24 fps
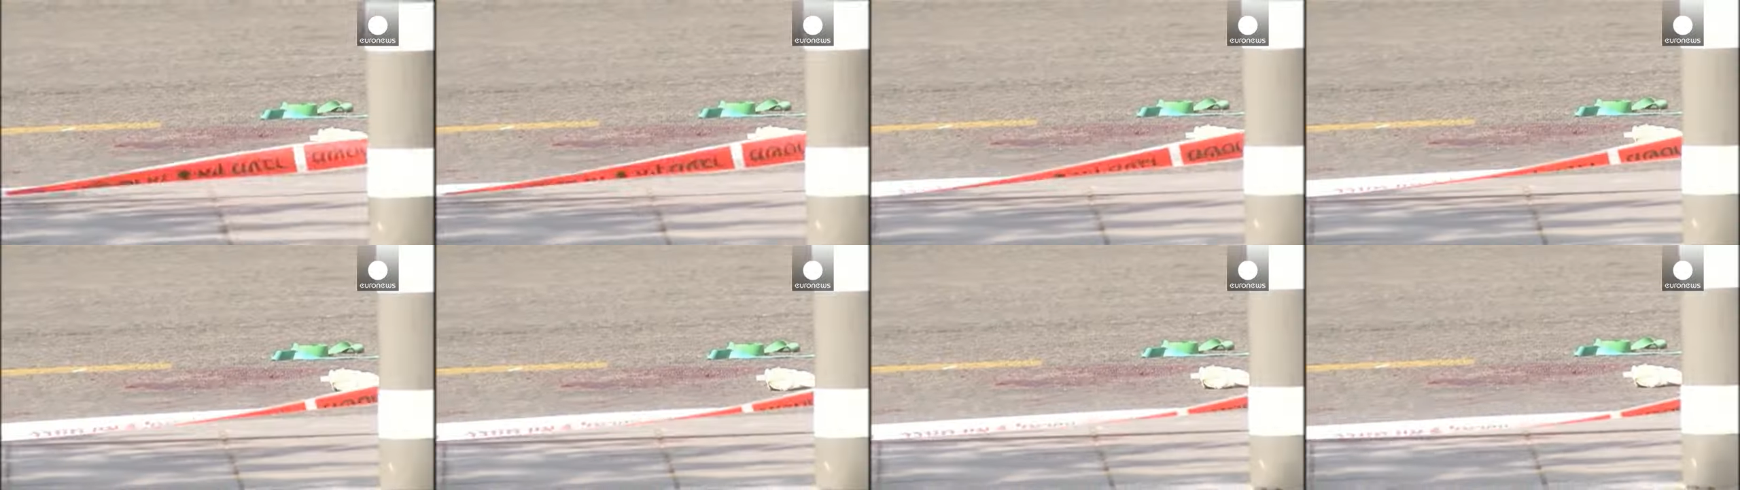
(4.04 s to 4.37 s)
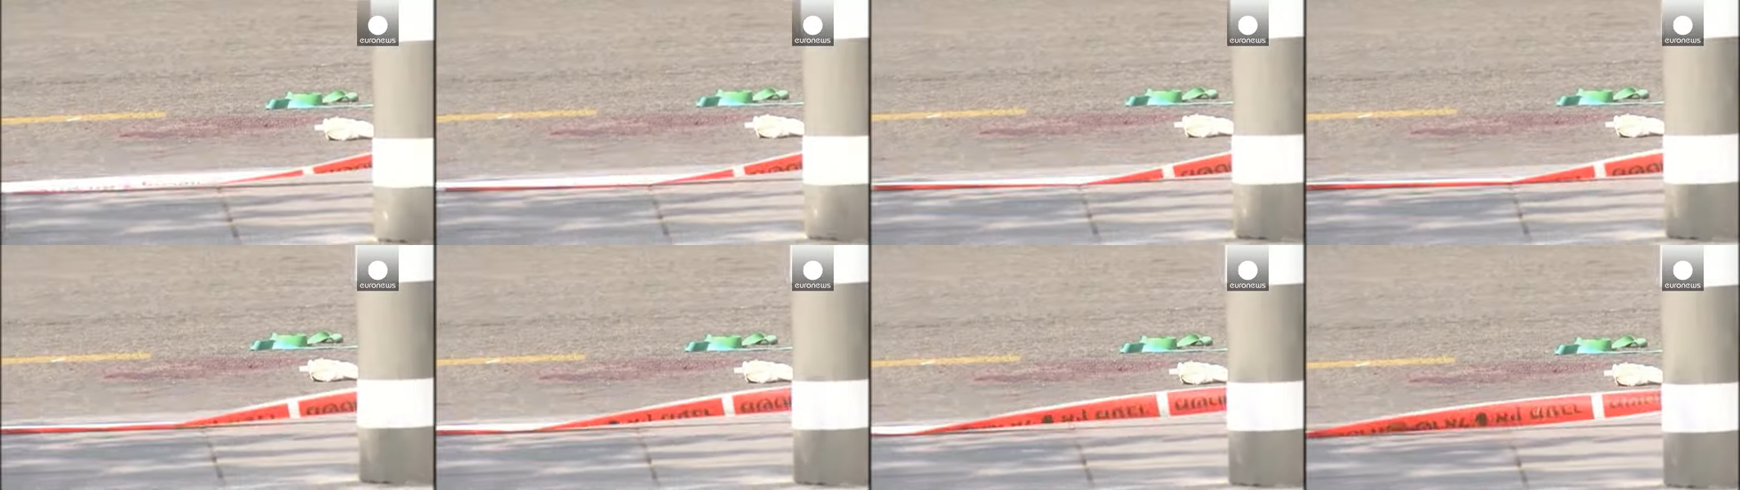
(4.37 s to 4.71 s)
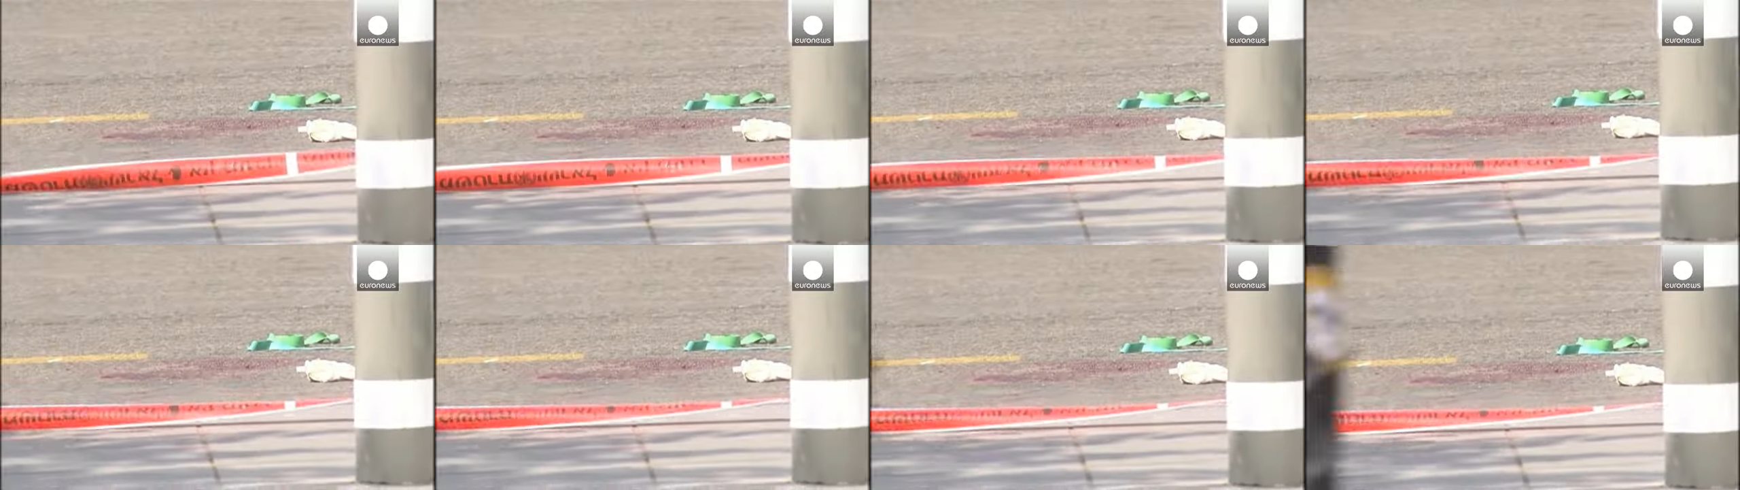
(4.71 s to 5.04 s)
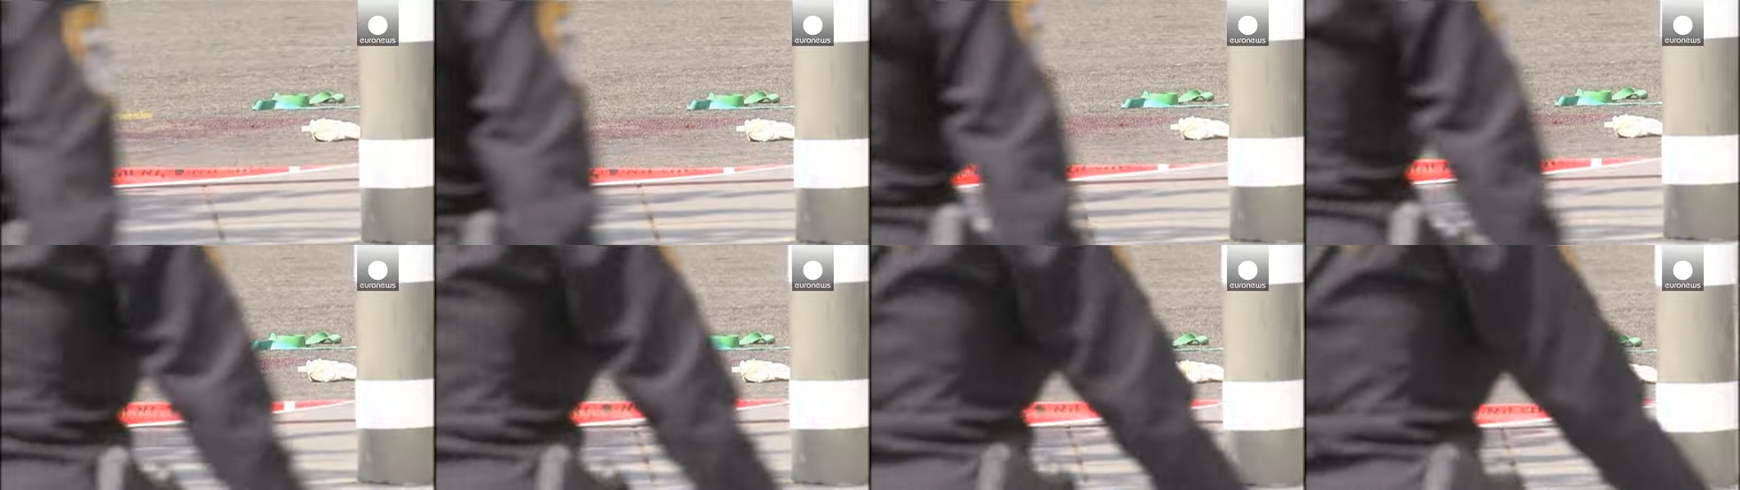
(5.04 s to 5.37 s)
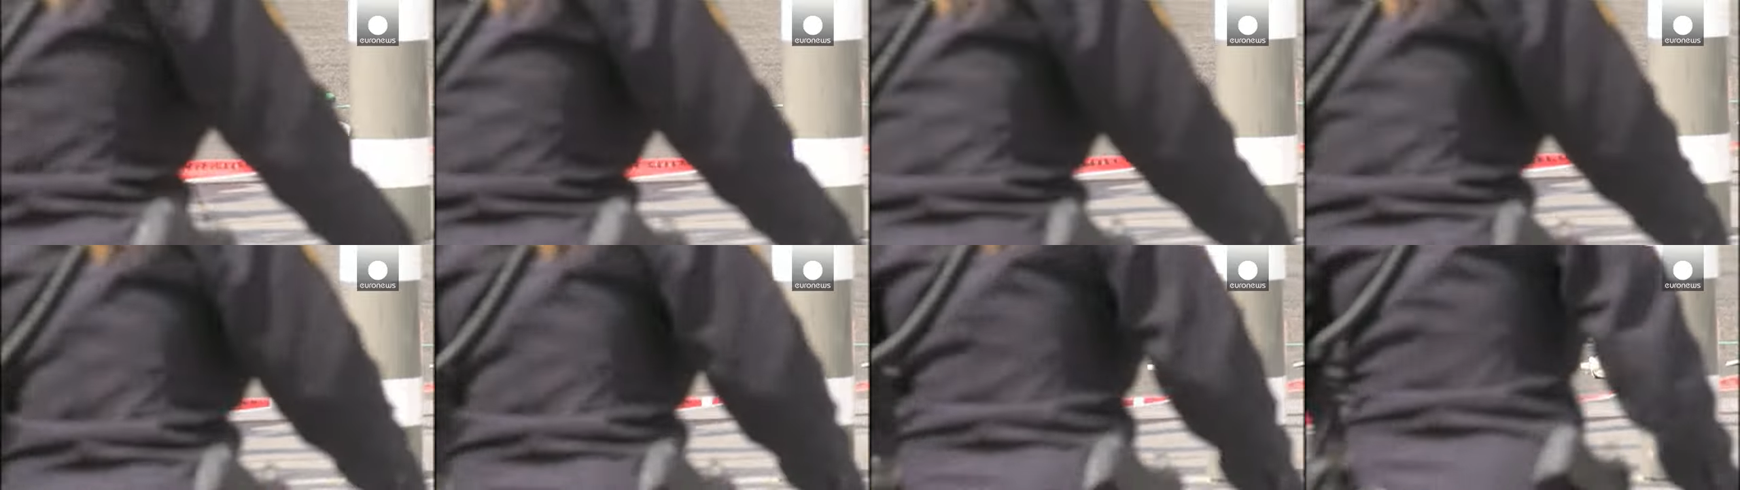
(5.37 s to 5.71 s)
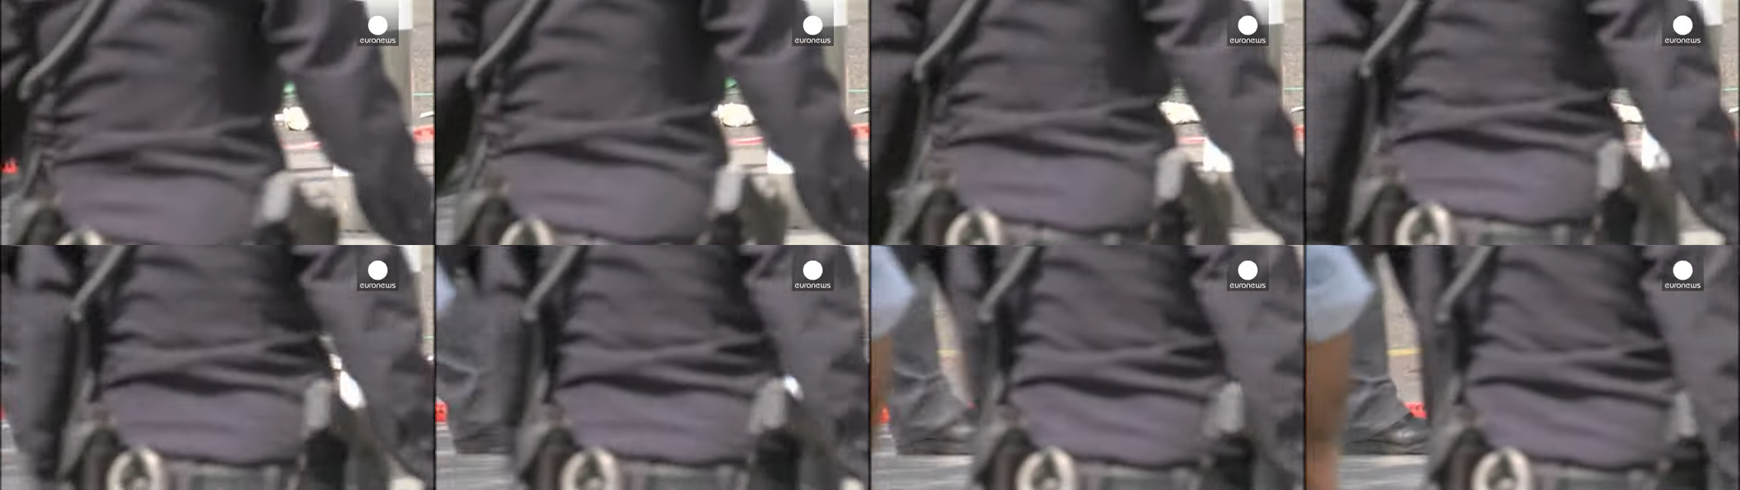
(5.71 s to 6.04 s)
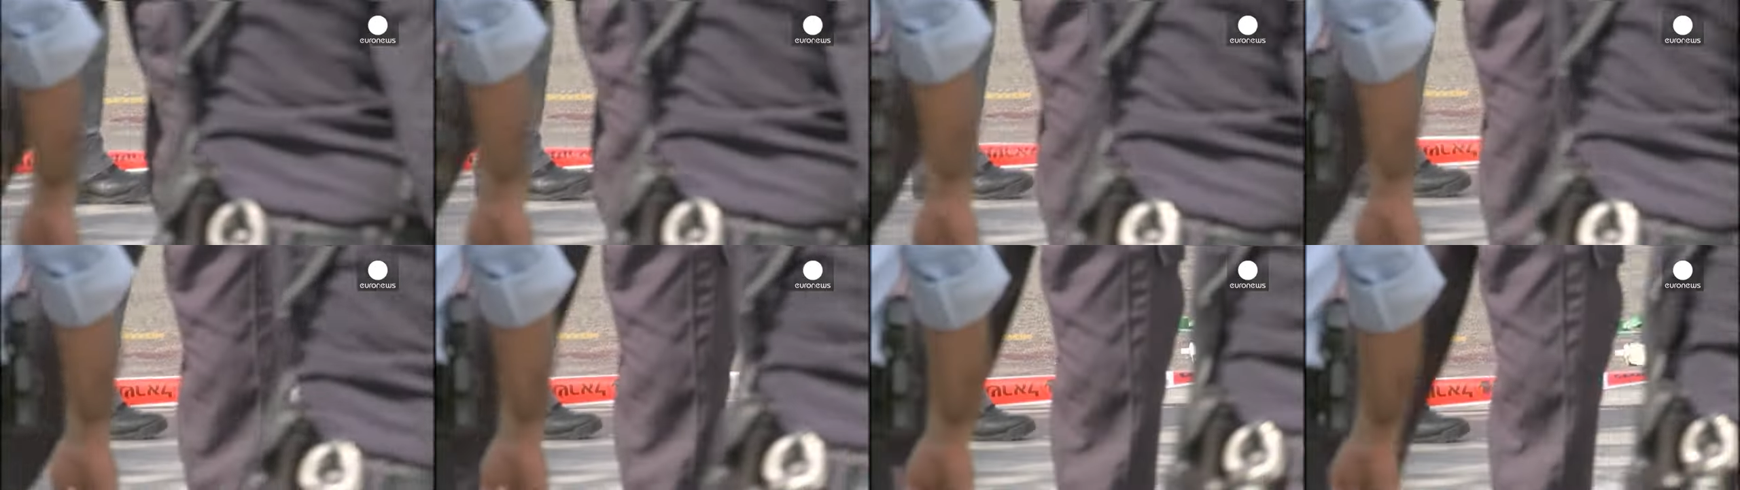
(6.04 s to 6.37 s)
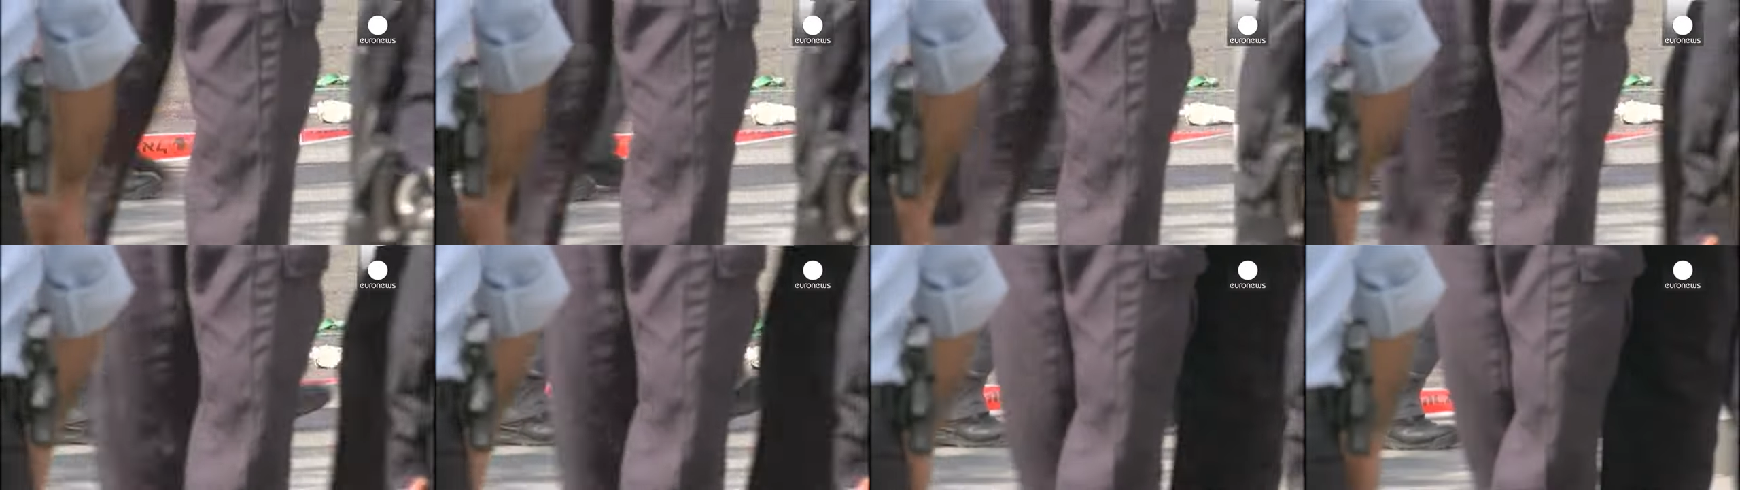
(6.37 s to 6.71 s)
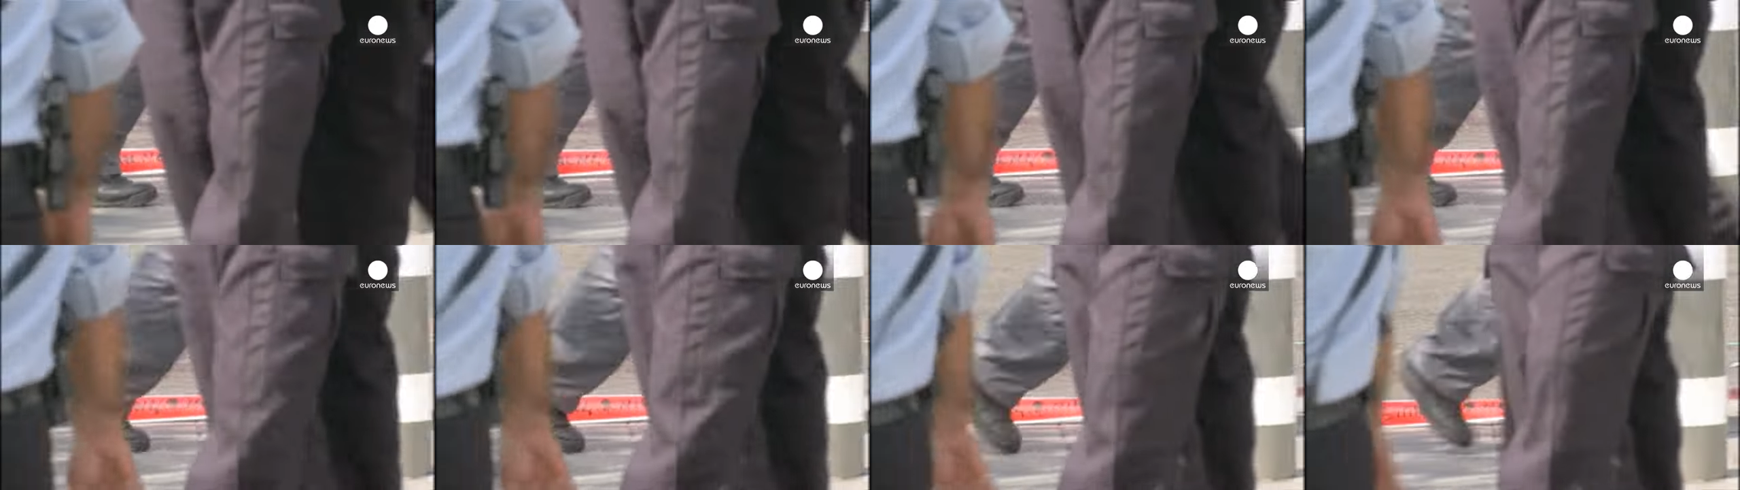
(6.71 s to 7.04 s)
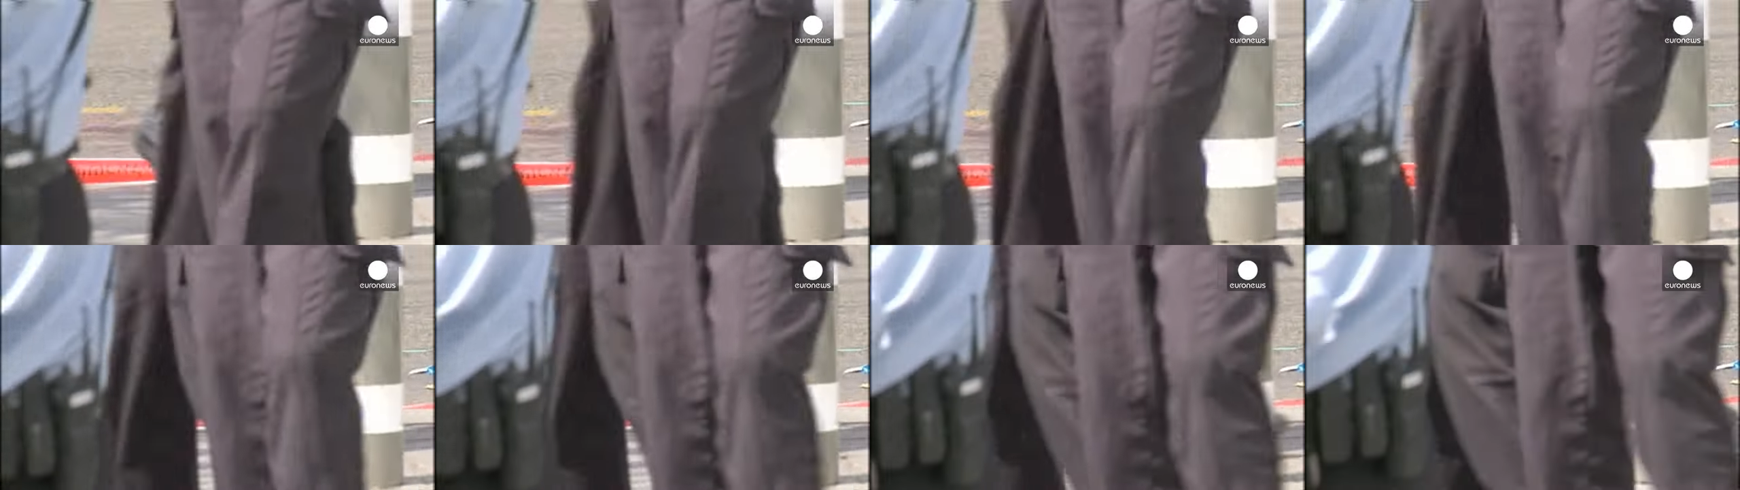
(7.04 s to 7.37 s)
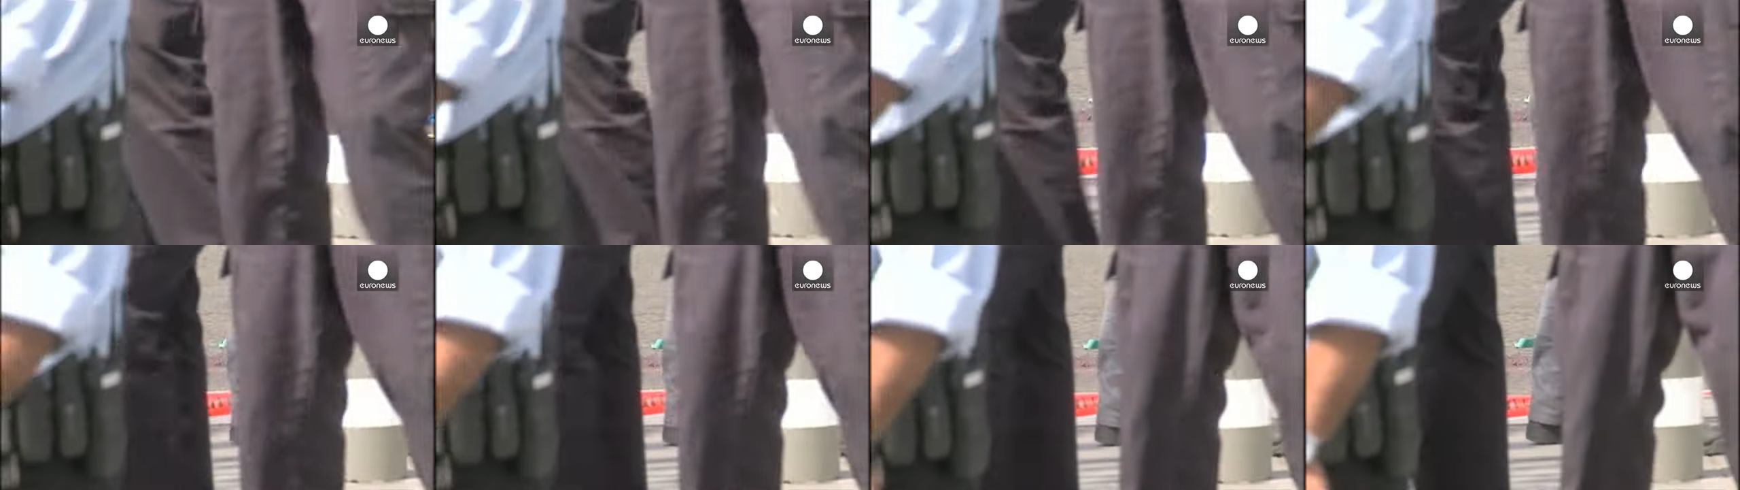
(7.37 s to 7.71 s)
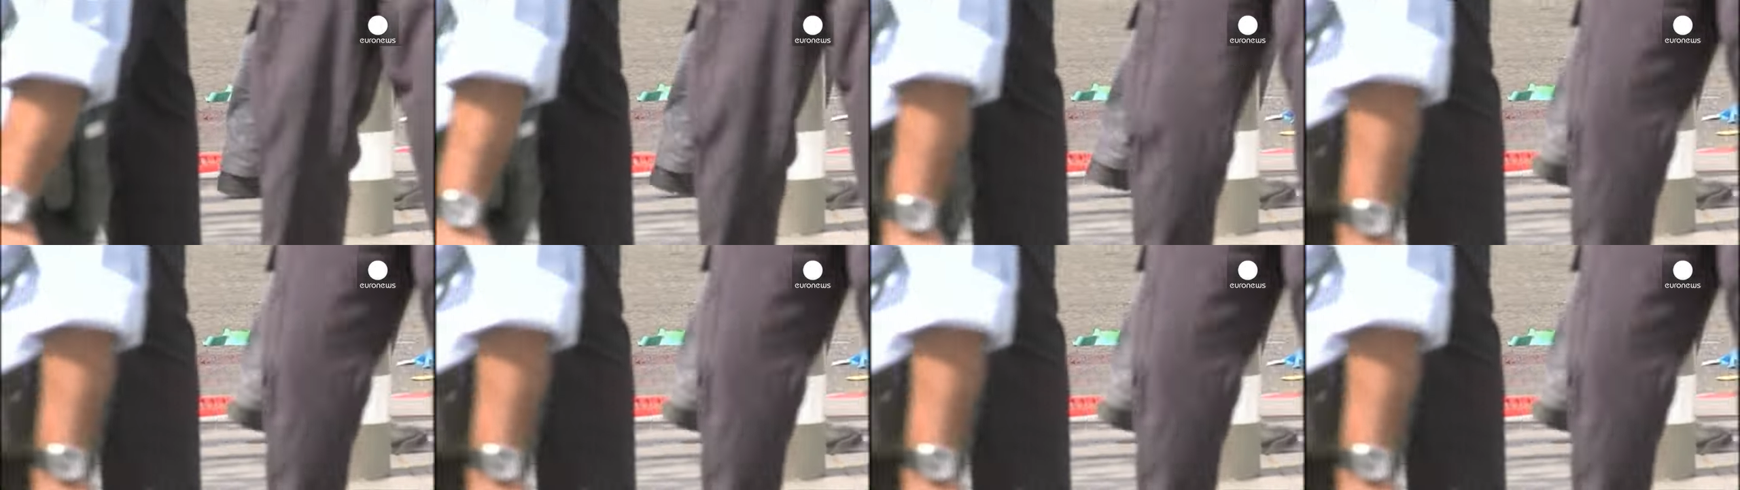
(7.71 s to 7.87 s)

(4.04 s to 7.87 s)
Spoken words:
[unreadable: no face in view]